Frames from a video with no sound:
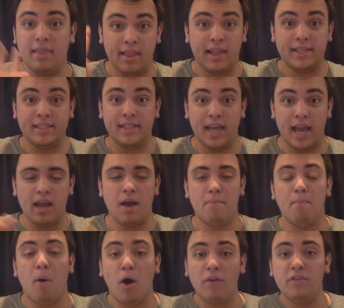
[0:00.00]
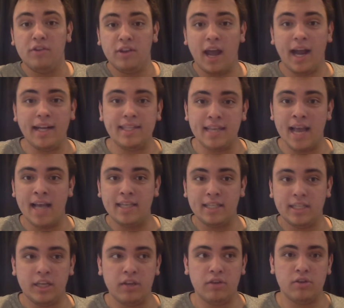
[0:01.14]
let's say a Marvel
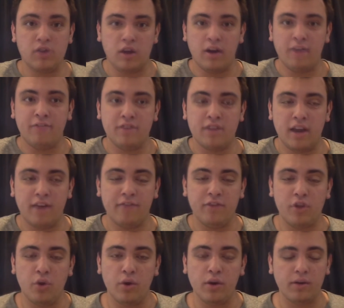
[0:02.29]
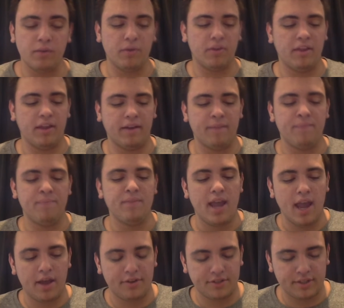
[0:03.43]
Knights-esque side of New York with like
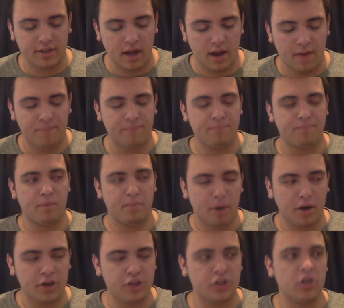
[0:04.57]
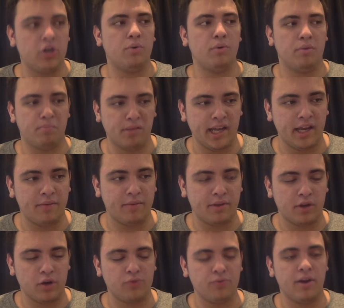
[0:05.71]
the Punisher, with Blade, with
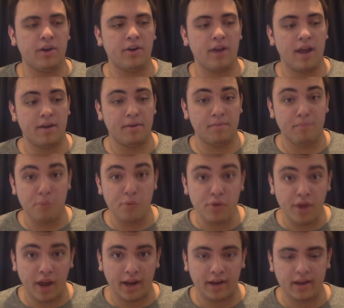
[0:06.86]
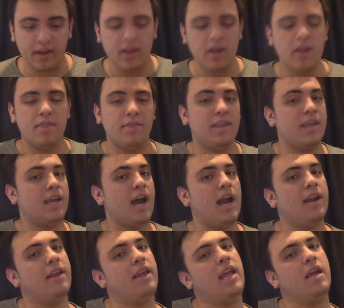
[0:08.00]
Ghost Rider, and Moon Knight. He
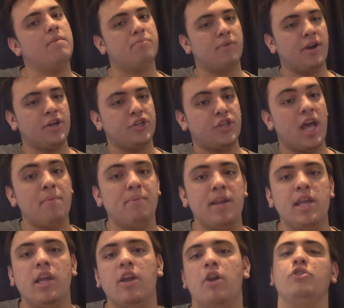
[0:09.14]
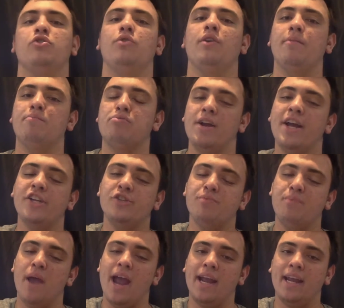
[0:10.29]
can branch that, but he can also branch
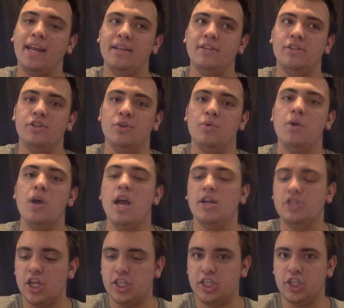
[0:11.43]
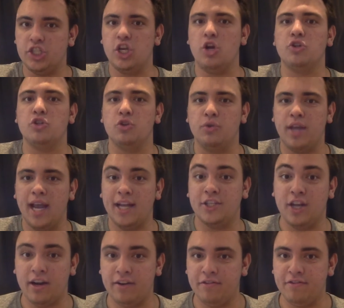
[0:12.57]
back into Jessica Jones, Luke Cage,
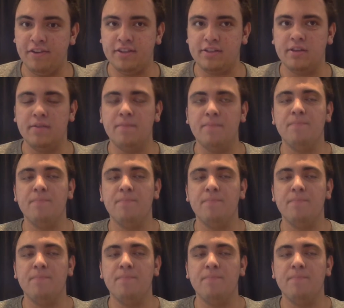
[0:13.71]
and Iron Fist,